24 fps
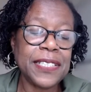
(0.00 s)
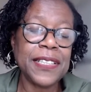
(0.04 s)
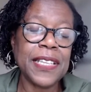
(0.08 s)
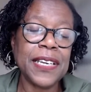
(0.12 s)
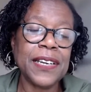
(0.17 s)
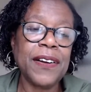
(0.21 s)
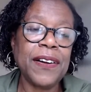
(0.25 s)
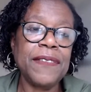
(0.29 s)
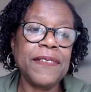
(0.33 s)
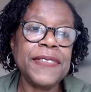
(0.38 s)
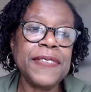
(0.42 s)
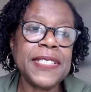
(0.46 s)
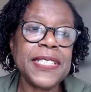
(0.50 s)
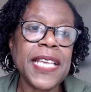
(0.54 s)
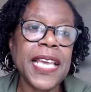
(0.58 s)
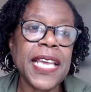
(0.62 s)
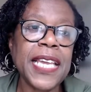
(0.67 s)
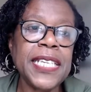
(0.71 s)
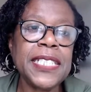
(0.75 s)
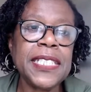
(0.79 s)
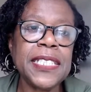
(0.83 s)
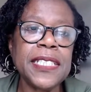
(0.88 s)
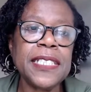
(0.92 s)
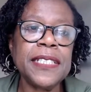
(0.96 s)

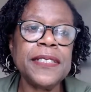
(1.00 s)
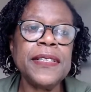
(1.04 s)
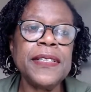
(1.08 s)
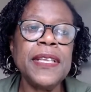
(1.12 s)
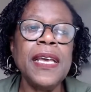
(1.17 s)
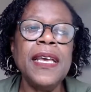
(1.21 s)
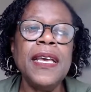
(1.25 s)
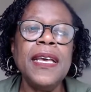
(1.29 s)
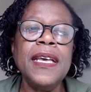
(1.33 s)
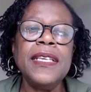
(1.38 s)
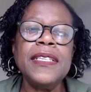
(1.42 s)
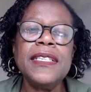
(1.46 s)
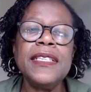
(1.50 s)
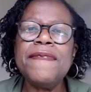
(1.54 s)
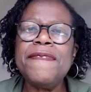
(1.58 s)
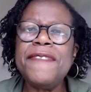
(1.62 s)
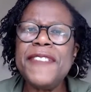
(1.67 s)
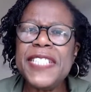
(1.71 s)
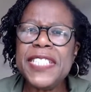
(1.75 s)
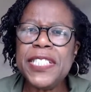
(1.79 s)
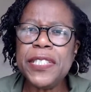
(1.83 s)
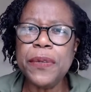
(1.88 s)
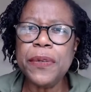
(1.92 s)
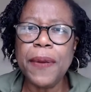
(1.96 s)
conversation. So
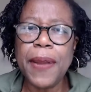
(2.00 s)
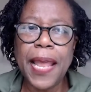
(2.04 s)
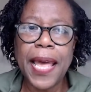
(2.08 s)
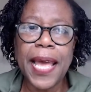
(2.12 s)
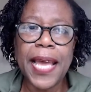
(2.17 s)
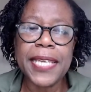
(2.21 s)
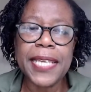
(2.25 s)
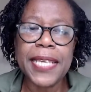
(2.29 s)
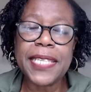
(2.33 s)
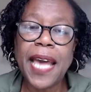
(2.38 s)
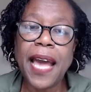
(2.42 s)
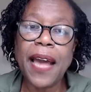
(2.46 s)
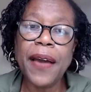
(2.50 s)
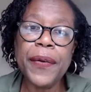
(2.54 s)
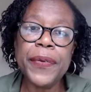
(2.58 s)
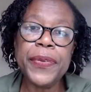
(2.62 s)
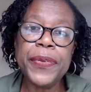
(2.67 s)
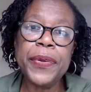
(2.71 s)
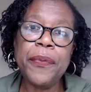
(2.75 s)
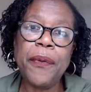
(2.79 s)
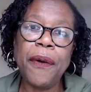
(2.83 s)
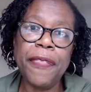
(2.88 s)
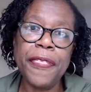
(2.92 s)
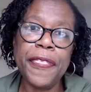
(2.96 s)
visualize how
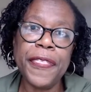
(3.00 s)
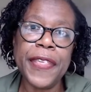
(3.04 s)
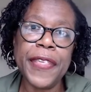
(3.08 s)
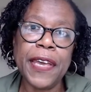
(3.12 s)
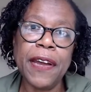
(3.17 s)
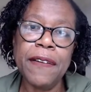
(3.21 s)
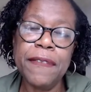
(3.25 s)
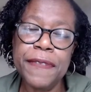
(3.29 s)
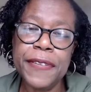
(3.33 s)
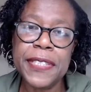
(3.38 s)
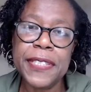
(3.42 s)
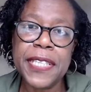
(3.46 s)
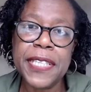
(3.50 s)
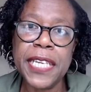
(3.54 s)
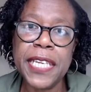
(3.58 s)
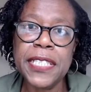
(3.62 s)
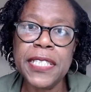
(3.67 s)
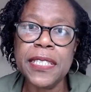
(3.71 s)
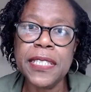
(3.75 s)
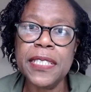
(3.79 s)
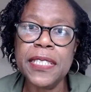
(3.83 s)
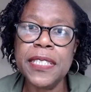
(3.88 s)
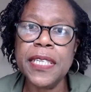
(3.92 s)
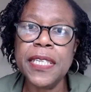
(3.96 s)
you want the
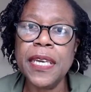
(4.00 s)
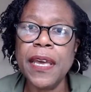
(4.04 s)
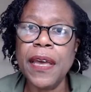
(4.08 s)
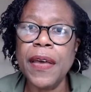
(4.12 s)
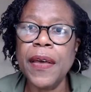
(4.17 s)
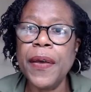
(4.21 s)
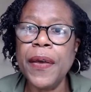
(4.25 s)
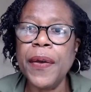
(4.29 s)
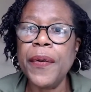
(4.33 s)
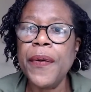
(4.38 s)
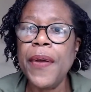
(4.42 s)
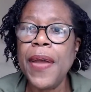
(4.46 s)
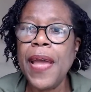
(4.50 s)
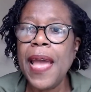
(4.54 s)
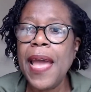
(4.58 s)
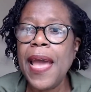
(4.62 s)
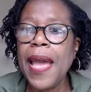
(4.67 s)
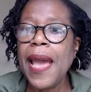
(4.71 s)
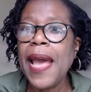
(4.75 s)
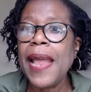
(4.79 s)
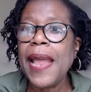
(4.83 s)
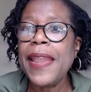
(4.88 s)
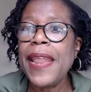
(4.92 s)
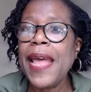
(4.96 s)
conversation to go
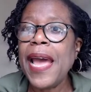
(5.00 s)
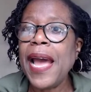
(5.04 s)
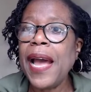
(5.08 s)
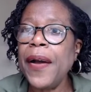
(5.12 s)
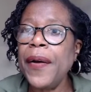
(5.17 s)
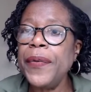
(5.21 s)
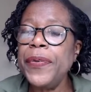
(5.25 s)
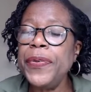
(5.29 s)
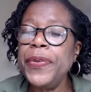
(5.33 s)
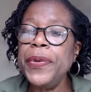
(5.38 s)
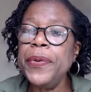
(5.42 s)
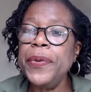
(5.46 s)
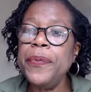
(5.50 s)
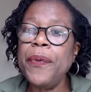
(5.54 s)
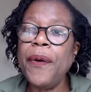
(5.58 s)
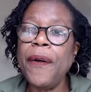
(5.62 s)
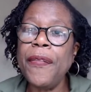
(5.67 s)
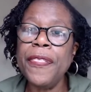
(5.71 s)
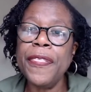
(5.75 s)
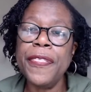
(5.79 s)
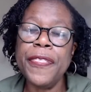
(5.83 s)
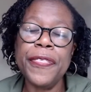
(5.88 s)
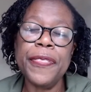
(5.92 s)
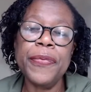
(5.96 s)
and how you
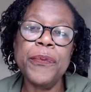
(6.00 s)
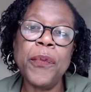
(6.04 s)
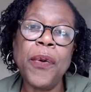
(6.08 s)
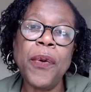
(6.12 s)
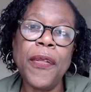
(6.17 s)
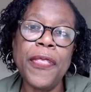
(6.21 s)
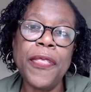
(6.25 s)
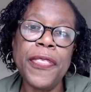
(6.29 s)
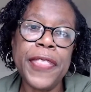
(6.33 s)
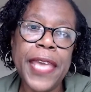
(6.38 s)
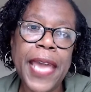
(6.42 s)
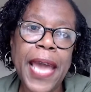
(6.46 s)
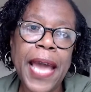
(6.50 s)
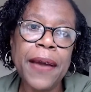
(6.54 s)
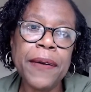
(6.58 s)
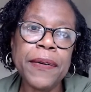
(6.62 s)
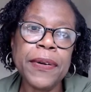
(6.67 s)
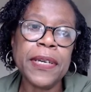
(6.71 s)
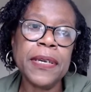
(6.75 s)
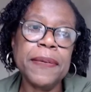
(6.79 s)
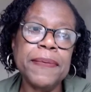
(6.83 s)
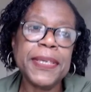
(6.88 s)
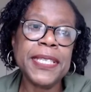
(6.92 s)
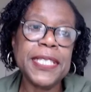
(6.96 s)
want what the
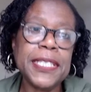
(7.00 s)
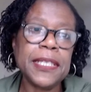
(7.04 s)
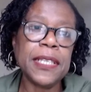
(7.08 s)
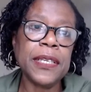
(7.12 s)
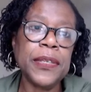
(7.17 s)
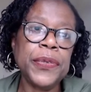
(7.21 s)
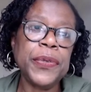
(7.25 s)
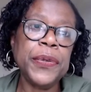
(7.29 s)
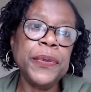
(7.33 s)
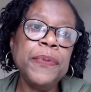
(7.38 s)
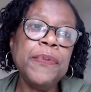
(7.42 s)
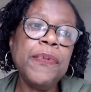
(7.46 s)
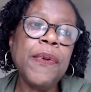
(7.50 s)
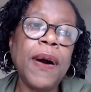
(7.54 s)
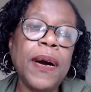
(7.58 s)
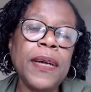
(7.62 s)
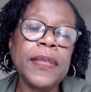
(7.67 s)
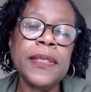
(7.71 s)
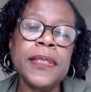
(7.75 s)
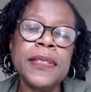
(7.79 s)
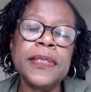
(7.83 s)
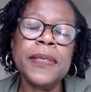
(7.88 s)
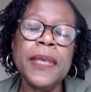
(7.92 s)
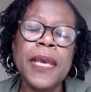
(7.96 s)
outcome is that you
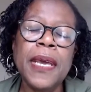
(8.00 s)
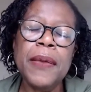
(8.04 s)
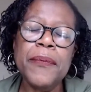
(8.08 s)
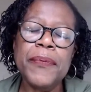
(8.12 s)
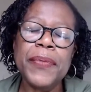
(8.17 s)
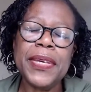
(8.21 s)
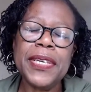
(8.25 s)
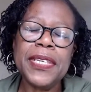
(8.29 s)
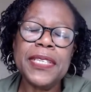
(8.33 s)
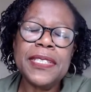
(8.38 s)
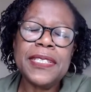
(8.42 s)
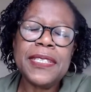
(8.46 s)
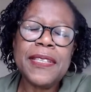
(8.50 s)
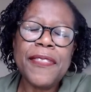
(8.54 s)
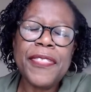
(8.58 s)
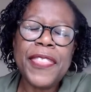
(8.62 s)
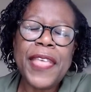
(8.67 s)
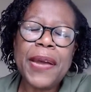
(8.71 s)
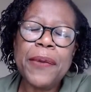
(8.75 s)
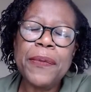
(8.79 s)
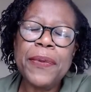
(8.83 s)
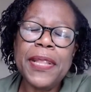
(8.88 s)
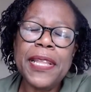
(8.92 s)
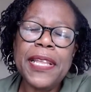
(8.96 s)
want, because
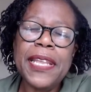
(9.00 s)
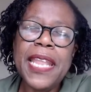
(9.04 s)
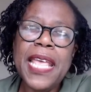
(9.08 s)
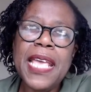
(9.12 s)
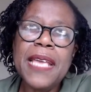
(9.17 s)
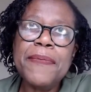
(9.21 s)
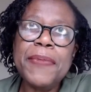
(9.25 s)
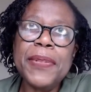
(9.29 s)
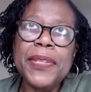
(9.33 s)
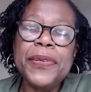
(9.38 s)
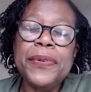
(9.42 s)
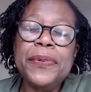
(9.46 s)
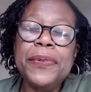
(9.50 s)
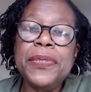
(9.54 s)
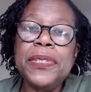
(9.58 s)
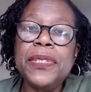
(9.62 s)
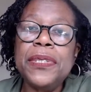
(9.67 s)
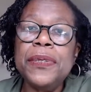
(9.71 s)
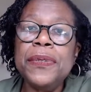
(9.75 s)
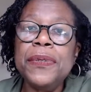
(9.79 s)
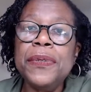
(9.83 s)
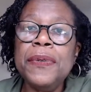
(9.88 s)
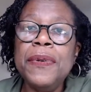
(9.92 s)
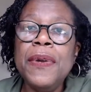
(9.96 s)
that will enable you
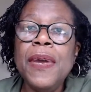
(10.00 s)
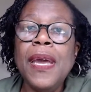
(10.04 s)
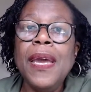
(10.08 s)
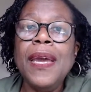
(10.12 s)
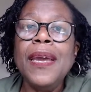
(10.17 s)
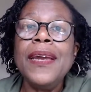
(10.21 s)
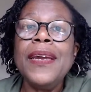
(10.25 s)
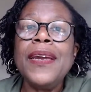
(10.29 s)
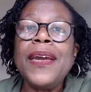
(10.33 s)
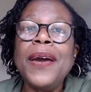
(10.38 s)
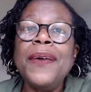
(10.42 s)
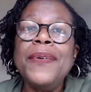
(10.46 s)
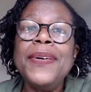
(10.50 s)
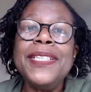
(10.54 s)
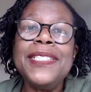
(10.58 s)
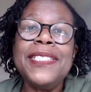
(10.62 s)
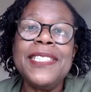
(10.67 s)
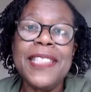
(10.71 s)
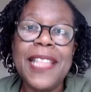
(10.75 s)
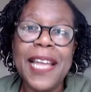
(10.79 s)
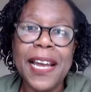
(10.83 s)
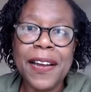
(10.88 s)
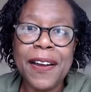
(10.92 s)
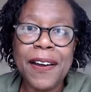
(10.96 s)
to go
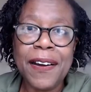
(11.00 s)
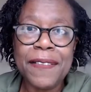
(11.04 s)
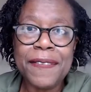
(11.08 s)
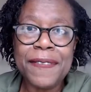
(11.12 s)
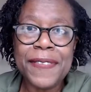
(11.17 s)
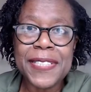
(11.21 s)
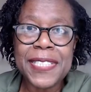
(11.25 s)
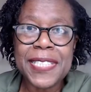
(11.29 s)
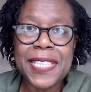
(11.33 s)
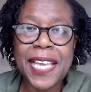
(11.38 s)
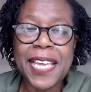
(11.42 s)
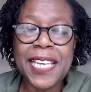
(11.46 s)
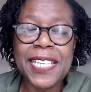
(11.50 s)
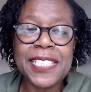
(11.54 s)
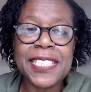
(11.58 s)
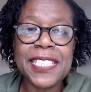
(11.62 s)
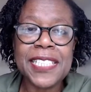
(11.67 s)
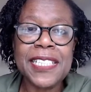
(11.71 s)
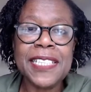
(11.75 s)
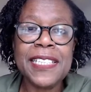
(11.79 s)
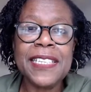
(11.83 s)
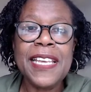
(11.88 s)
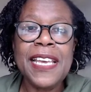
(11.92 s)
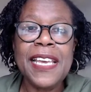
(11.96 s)
into that
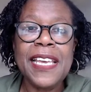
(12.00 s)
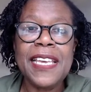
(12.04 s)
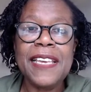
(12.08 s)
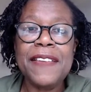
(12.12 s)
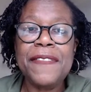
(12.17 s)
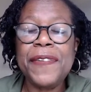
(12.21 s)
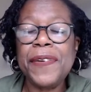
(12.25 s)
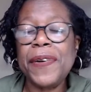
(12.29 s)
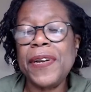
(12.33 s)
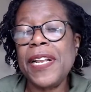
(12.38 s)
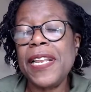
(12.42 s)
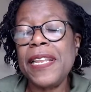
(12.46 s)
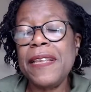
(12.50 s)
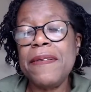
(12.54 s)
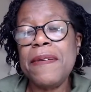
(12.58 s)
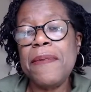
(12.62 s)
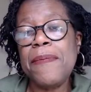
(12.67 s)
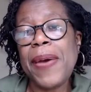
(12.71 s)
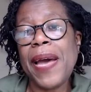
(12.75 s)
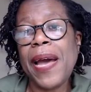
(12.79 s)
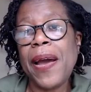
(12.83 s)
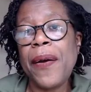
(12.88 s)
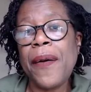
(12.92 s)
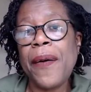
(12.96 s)
conversation. If you're clear
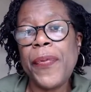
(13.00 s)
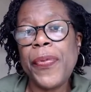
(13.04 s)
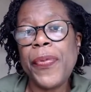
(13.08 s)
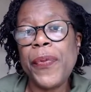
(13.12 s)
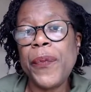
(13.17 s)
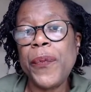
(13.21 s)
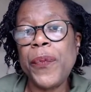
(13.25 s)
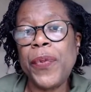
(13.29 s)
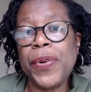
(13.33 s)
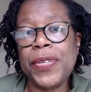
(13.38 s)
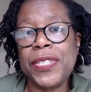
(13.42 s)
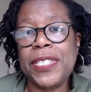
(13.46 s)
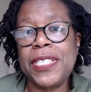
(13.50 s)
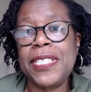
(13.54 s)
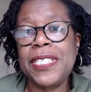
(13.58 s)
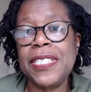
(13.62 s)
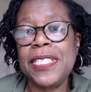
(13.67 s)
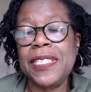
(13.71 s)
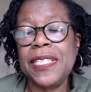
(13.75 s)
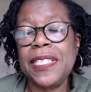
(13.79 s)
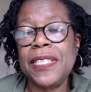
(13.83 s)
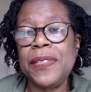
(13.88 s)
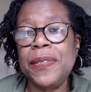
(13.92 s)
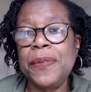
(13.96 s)
about what it
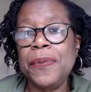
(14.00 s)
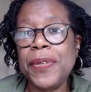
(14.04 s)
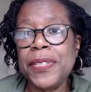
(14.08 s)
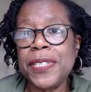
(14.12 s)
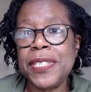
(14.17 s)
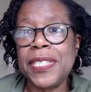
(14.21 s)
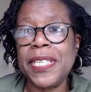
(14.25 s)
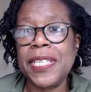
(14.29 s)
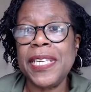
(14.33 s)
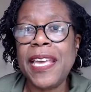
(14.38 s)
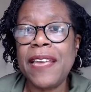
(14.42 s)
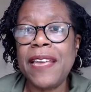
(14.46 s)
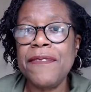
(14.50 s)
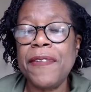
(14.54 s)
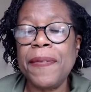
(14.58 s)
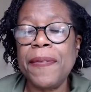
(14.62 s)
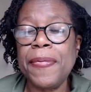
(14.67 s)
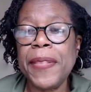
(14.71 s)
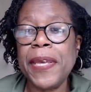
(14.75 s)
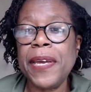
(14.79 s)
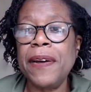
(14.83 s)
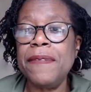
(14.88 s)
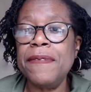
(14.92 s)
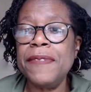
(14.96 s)
is that you want to get from
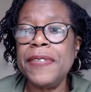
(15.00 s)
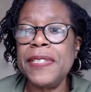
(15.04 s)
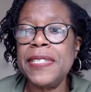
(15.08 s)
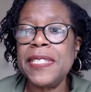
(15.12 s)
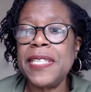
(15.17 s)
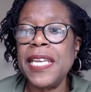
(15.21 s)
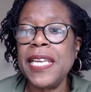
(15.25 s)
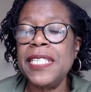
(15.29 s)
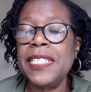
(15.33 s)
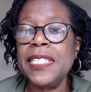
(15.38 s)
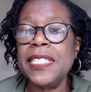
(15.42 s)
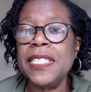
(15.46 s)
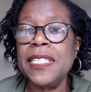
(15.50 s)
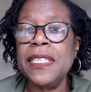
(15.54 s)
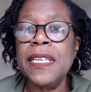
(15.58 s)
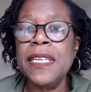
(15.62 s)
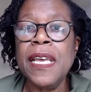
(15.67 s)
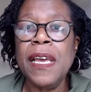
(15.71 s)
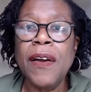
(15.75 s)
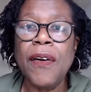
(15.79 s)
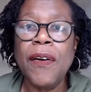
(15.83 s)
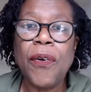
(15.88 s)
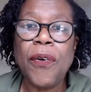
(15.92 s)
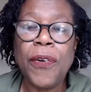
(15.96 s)
the
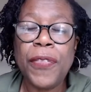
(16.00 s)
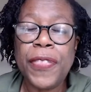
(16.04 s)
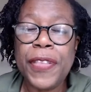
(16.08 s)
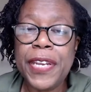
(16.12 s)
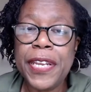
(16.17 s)
conversation or the